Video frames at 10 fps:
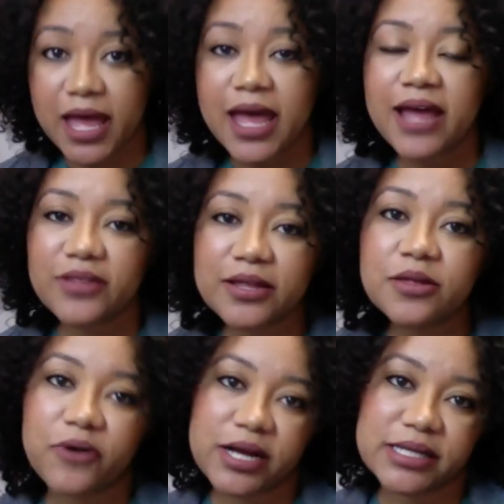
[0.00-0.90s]
and then the
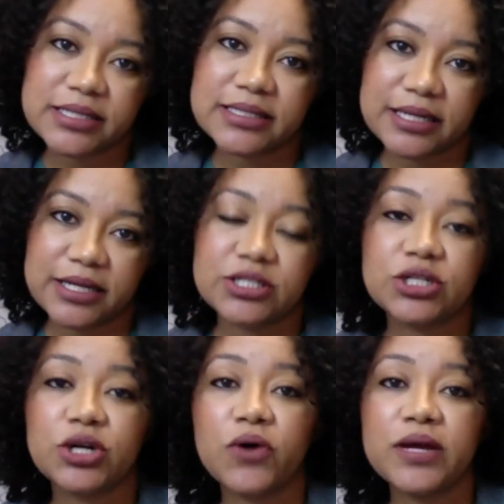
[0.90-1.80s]
process is to
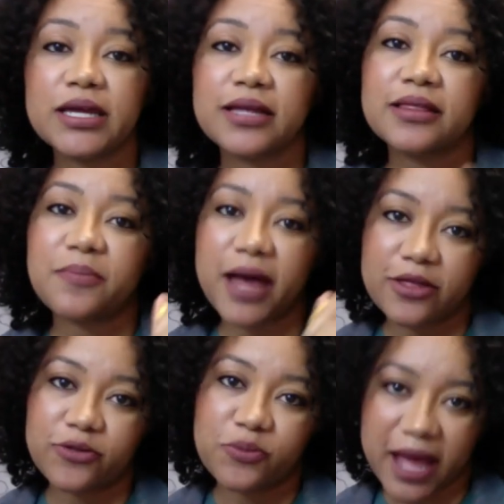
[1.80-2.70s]
go and get the
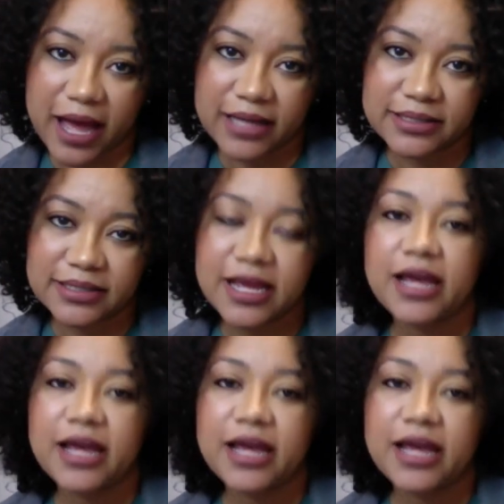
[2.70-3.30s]
bathroom pass,